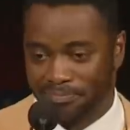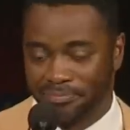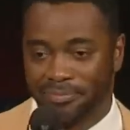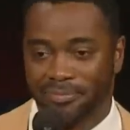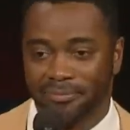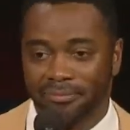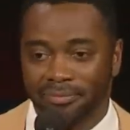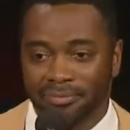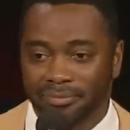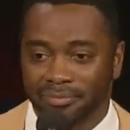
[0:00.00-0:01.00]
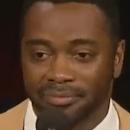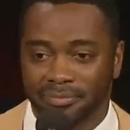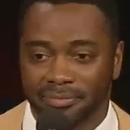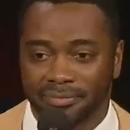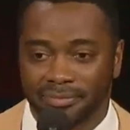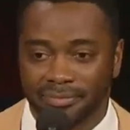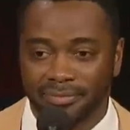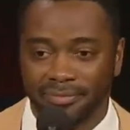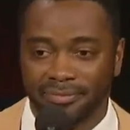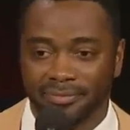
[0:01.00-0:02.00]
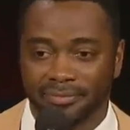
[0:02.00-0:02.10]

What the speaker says: Nobody speaks.